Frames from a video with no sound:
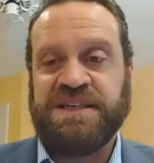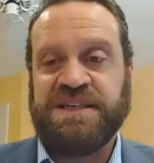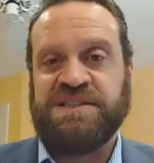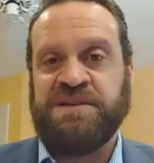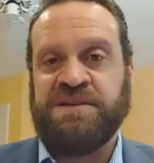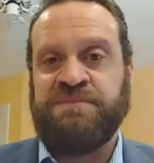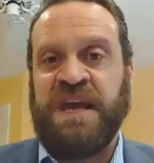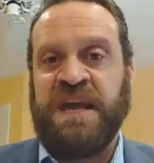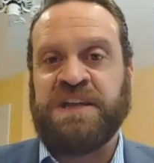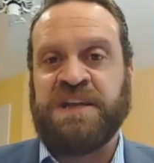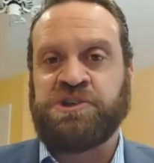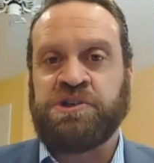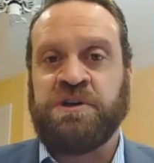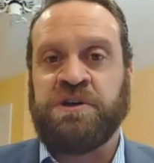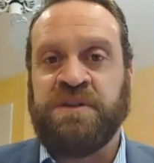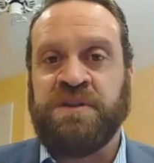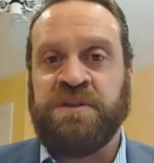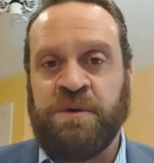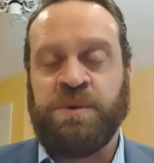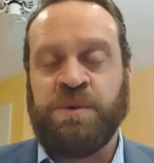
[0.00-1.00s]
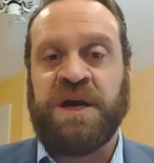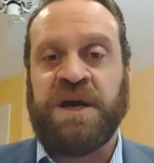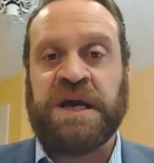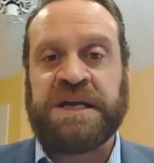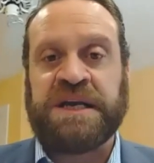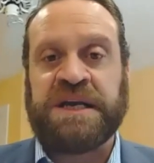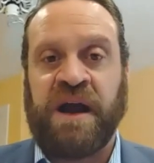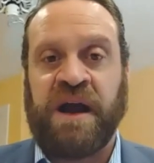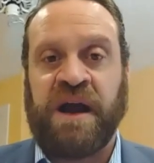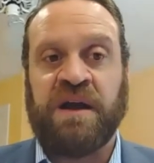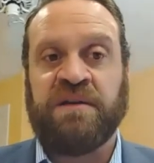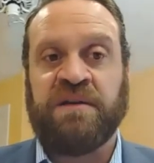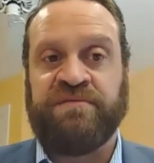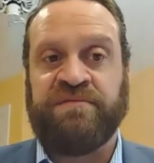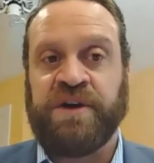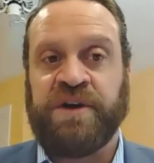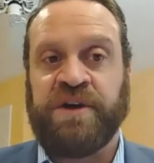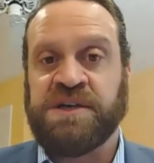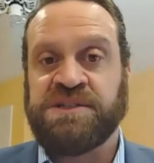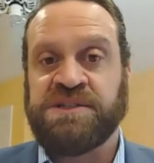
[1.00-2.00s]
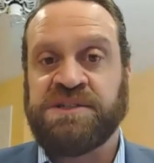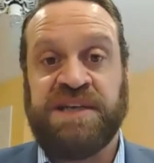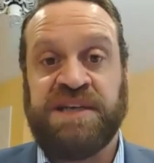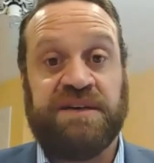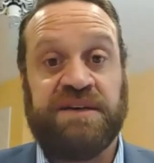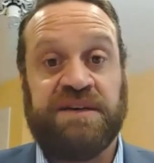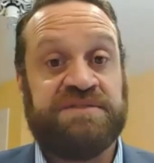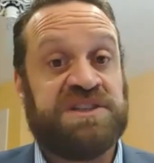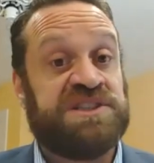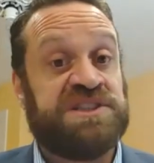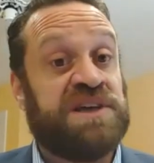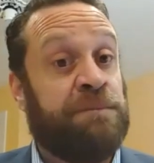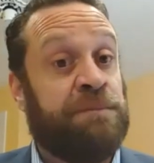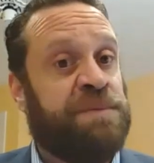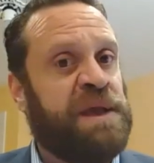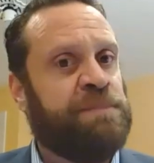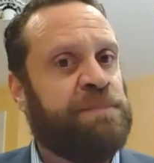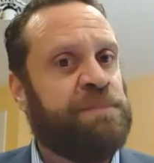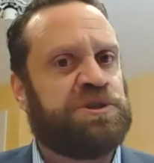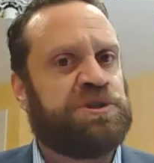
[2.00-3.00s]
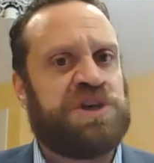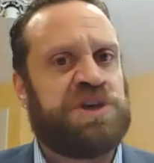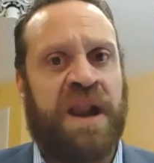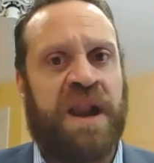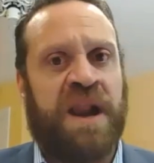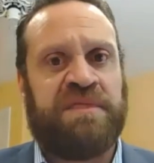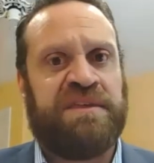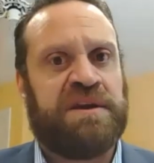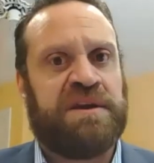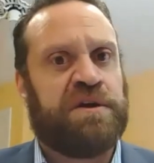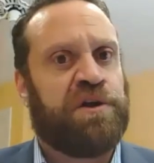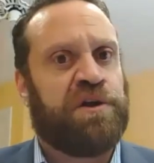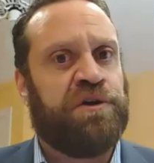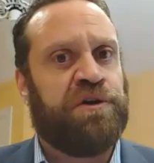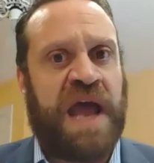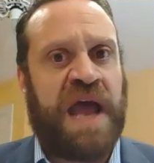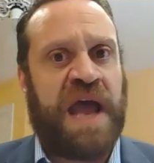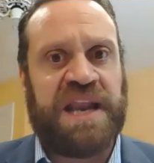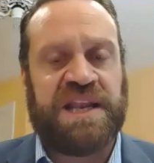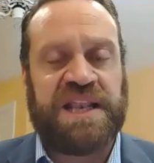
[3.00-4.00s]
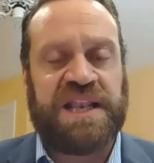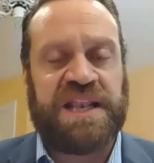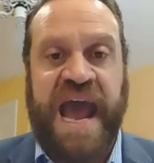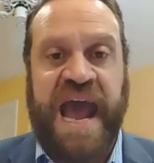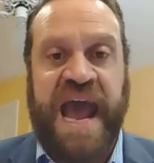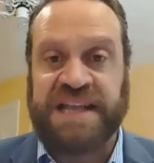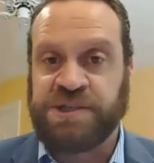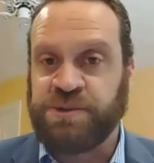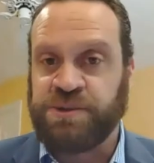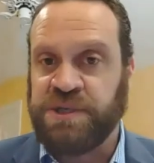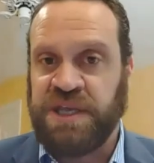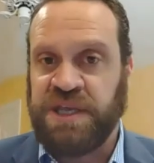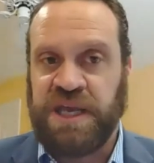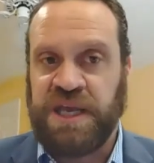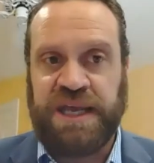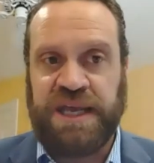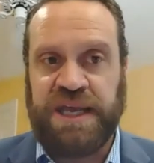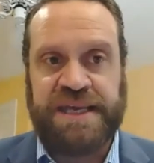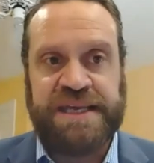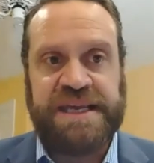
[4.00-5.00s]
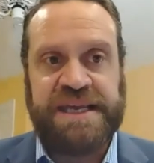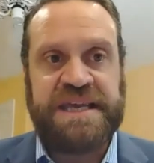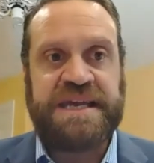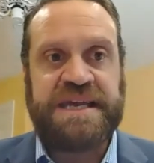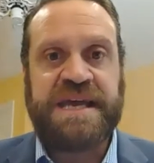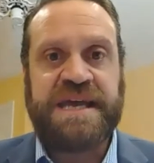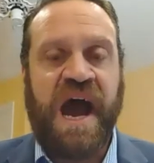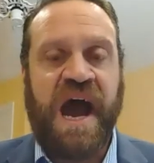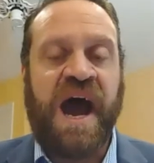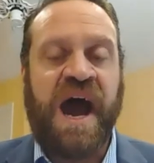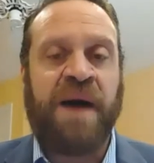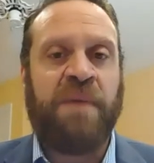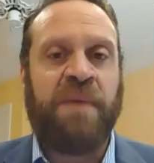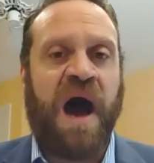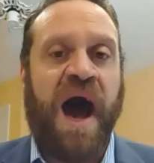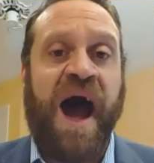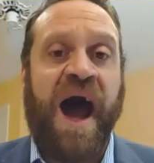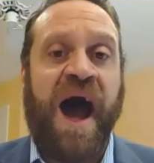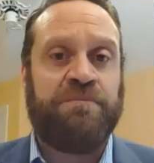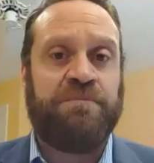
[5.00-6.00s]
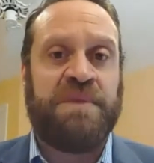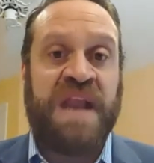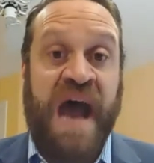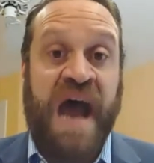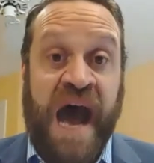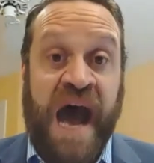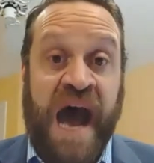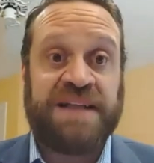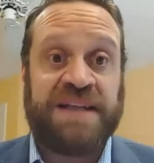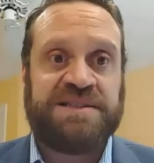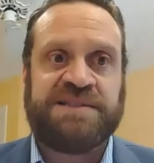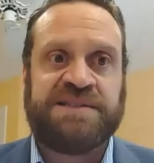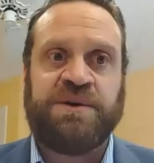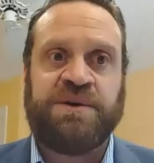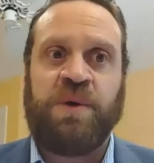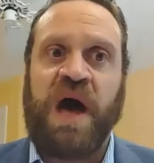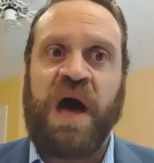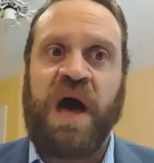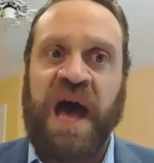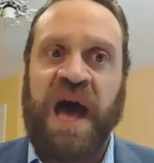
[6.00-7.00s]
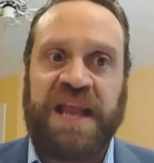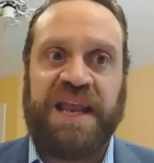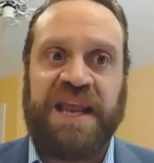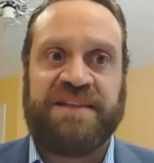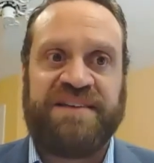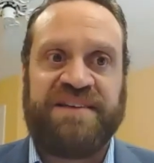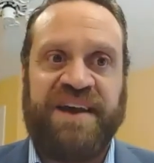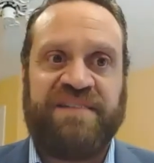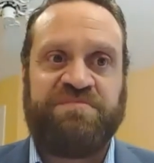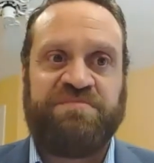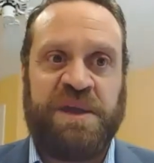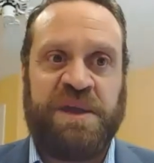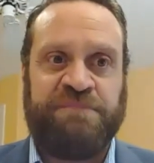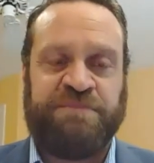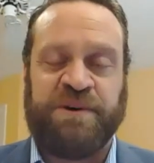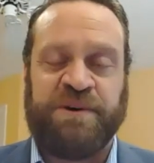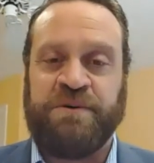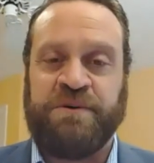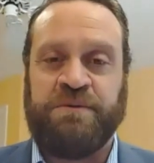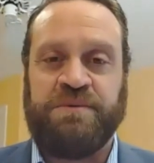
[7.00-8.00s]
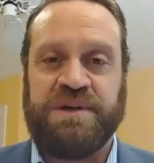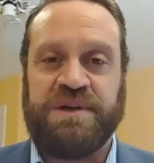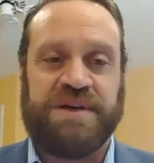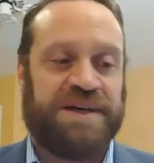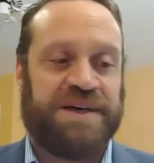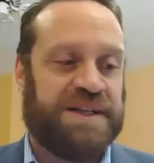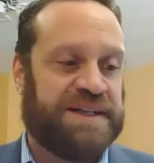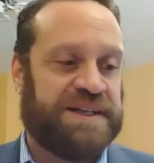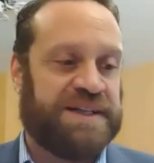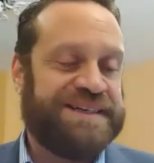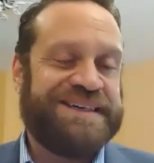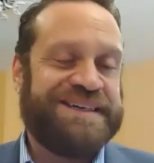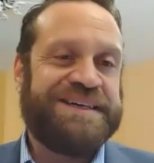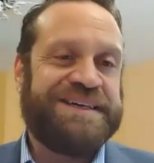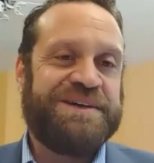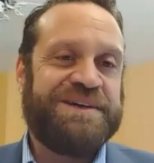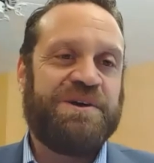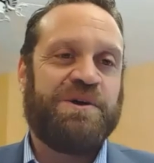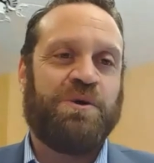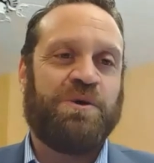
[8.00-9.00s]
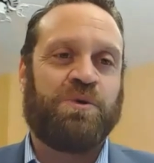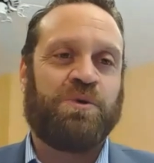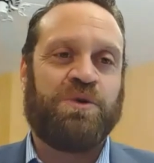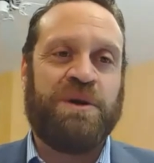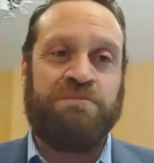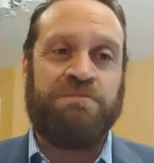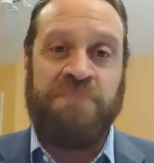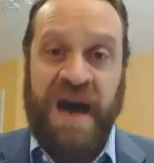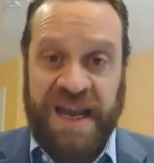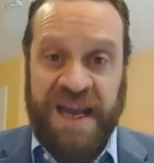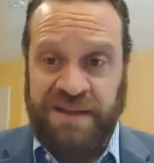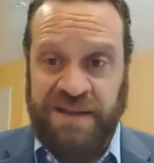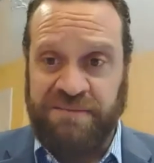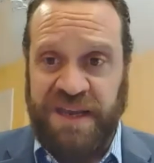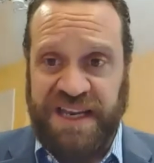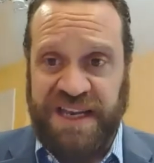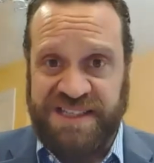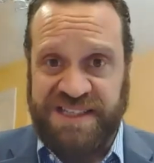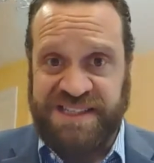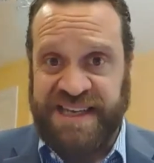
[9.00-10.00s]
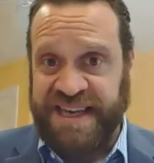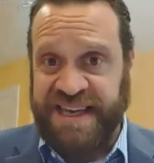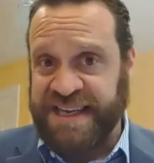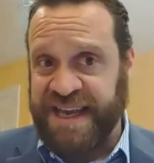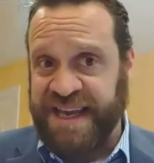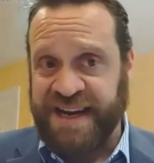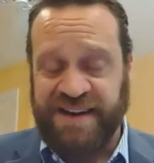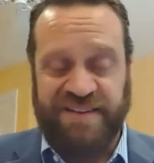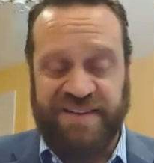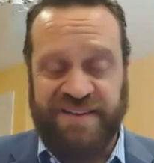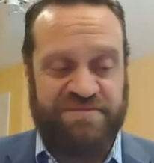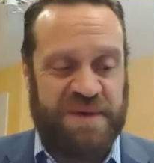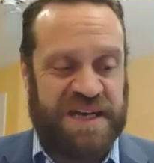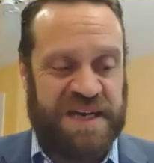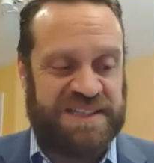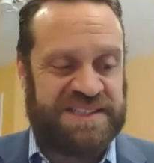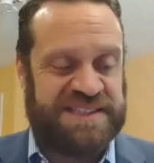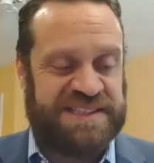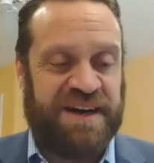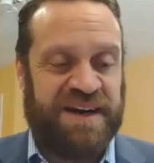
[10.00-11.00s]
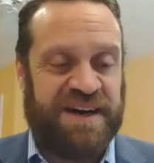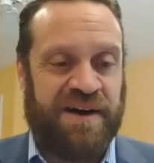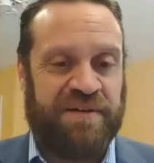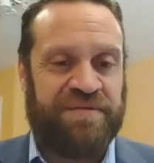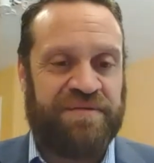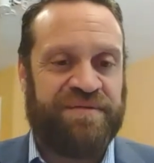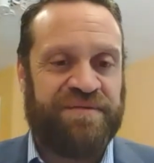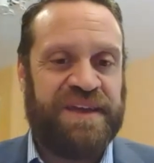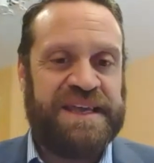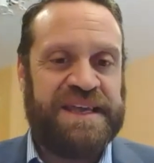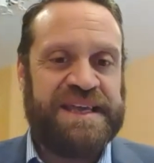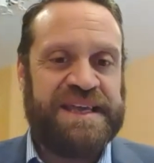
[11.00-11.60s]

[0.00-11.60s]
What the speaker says: to make sure that we are caring for ourselves. Some people, Jonathan, are good at it naturally. I'm not. So I need to have people who will remind me to take care of myself.